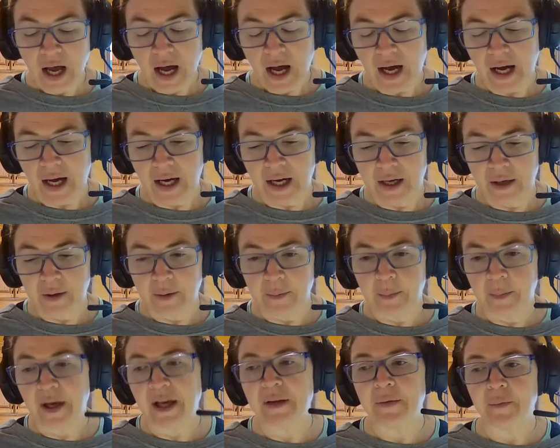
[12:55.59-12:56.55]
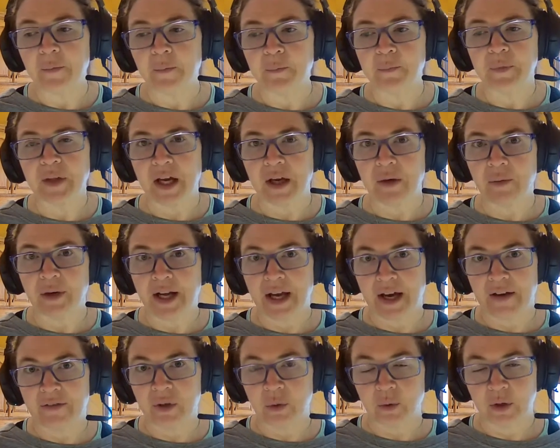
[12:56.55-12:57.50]
But I want to
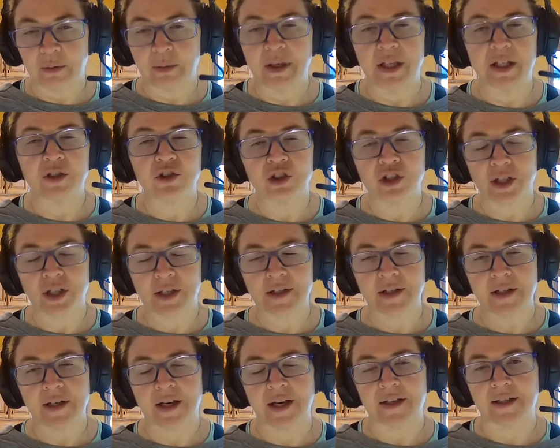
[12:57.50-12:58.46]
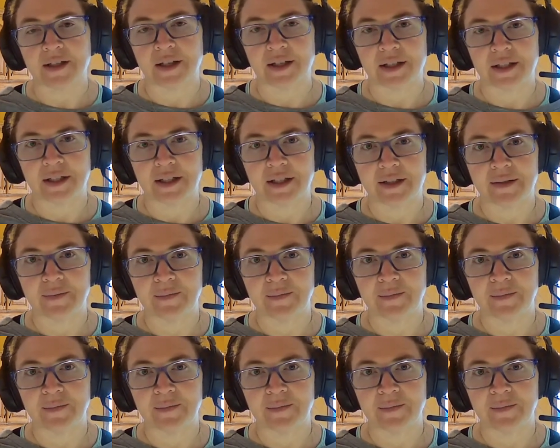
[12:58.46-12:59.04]
have it with me just in case I need it.